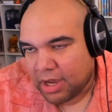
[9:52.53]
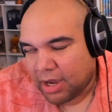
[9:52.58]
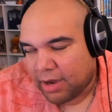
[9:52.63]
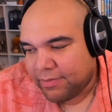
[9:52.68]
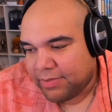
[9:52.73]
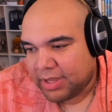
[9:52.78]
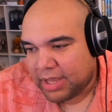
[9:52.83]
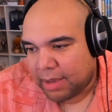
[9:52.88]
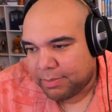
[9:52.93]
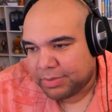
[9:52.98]

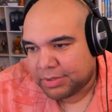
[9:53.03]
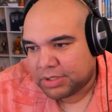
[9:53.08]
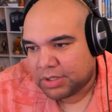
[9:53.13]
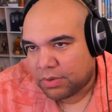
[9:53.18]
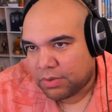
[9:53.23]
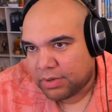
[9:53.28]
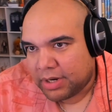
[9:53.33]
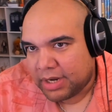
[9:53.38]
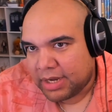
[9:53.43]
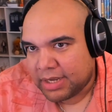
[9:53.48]
of the
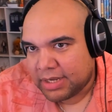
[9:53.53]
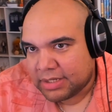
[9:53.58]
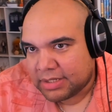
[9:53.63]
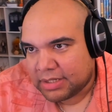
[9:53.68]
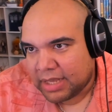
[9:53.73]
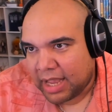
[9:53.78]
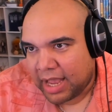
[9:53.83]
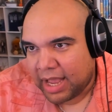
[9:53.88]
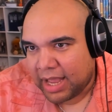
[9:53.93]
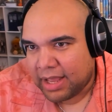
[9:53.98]
episode is
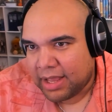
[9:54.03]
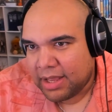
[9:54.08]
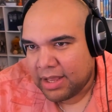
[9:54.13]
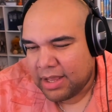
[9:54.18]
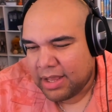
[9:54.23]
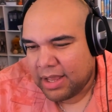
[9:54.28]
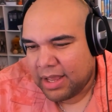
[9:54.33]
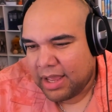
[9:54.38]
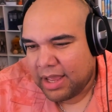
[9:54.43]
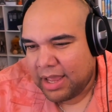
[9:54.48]
that
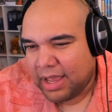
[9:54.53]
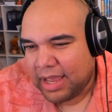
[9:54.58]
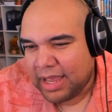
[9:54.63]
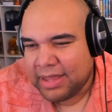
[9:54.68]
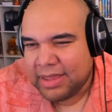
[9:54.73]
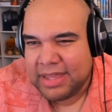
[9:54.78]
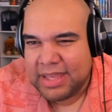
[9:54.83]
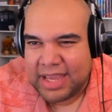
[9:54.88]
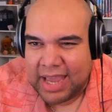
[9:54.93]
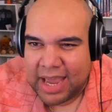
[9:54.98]

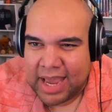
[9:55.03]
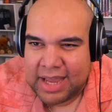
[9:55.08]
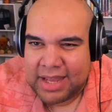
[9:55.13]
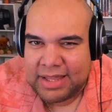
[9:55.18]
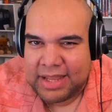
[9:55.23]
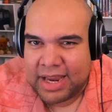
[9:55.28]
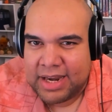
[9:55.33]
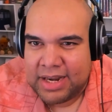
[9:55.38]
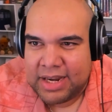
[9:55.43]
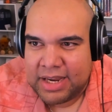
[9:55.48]
in the
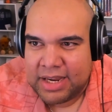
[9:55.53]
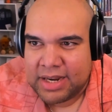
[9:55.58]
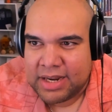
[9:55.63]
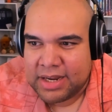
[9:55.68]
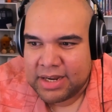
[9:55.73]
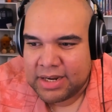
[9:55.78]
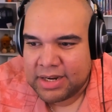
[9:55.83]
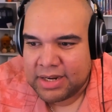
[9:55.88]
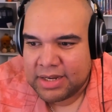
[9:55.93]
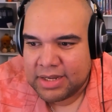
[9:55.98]
end they
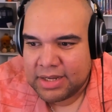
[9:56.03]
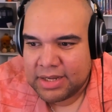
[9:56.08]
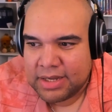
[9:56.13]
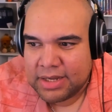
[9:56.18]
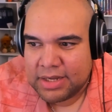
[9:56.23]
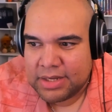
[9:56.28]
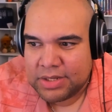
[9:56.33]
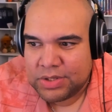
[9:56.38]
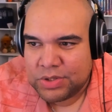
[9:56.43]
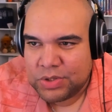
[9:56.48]
needed
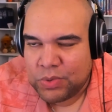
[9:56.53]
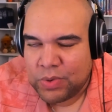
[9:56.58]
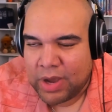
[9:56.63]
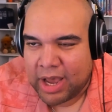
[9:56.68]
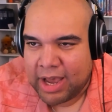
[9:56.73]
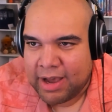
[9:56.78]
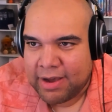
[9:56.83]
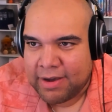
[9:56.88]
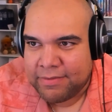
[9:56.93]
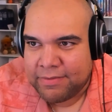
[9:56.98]
to
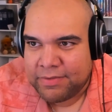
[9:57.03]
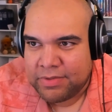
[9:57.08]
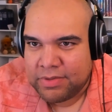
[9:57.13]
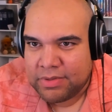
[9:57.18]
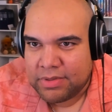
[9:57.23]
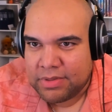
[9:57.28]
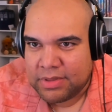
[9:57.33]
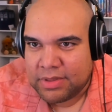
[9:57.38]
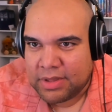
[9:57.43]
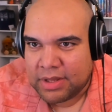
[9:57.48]
have
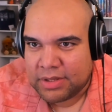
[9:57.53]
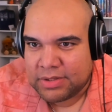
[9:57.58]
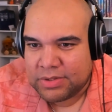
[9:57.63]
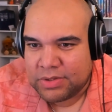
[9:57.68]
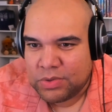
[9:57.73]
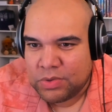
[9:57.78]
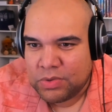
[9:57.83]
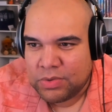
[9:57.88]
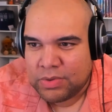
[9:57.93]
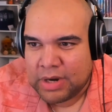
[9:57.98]
the
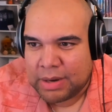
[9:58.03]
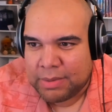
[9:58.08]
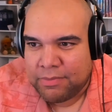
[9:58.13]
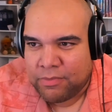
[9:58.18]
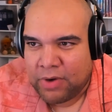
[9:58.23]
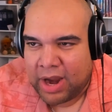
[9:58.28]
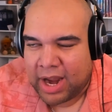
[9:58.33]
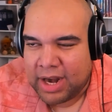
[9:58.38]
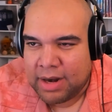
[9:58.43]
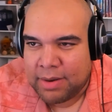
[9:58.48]
two
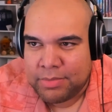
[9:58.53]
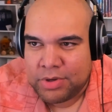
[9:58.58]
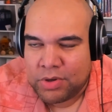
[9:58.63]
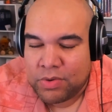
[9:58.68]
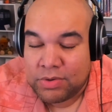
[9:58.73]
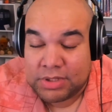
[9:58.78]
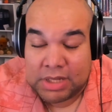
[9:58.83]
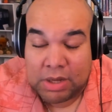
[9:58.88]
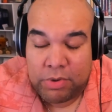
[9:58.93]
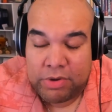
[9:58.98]
random
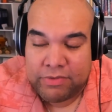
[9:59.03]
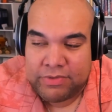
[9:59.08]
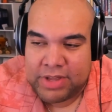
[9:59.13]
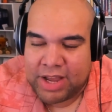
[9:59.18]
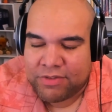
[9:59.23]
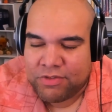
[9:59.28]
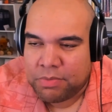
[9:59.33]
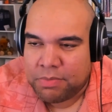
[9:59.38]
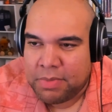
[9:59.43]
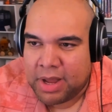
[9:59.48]
dudes that we've
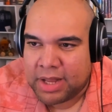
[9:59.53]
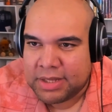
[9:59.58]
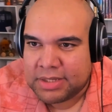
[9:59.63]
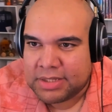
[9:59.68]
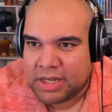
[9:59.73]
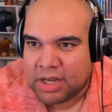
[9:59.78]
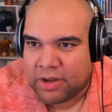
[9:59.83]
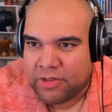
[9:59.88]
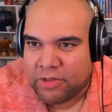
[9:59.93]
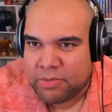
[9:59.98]
never met
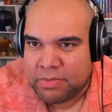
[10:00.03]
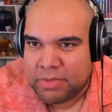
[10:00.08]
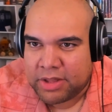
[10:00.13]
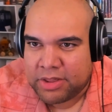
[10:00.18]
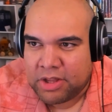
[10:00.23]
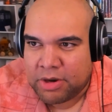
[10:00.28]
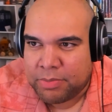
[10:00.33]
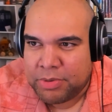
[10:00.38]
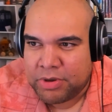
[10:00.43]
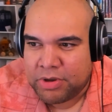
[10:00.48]
tell them that
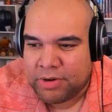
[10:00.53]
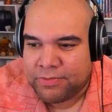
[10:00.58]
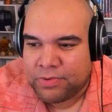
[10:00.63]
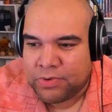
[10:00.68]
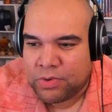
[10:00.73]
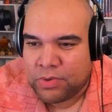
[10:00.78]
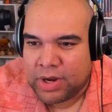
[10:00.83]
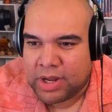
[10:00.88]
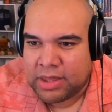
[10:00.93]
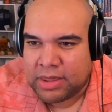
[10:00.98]
they're
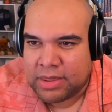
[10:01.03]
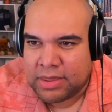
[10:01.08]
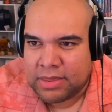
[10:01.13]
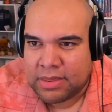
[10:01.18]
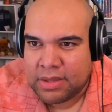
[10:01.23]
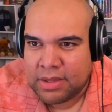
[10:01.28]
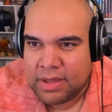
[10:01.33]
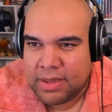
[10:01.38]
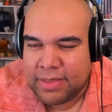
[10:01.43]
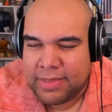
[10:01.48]
beautiful
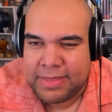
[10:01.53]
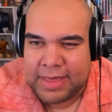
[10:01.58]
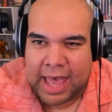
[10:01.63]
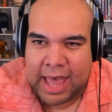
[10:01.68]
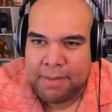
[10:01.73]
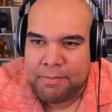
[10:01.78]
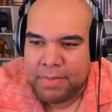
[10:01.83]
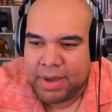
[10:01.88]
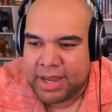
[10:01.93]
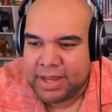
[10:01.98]
and
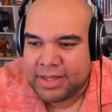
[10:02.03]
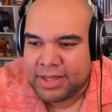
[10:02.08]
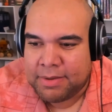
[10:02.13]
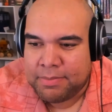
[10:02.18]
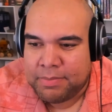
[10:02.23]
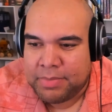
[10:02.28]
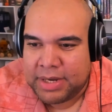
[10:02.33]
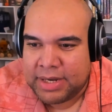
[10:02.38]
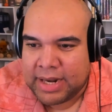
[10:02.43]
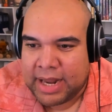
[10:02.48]
that made
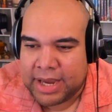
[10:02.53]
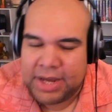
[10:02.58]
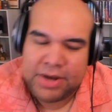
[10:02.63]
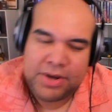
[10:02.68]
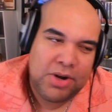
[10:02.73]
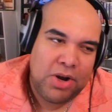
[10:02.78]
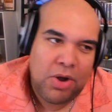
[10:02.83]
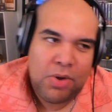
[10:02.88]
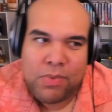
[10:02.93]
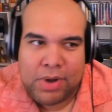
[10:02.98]
them be like
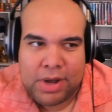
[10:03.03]
you know